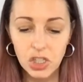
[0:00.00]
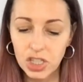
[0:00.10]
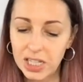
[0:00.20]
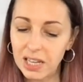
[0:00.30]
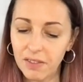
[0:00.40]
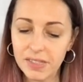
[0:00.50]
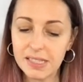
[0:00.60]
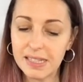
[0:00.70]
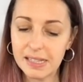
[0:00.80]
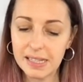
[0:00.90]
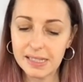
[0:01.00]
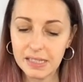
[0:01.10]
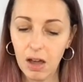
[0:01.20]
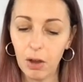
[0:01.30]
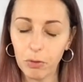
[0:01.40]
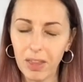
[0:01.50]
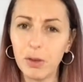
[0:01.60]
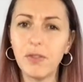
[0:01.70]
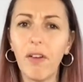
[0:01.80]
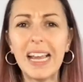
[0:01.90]
She loves the Sizzix style. Thank
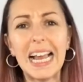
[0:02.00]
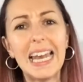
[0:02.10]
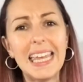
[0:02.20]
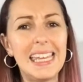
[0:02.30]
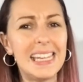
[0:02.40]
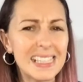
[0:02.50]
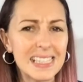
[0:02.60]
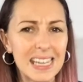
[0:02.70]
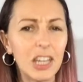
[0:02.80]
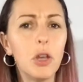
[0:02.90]
you. It's very clean, isn't it?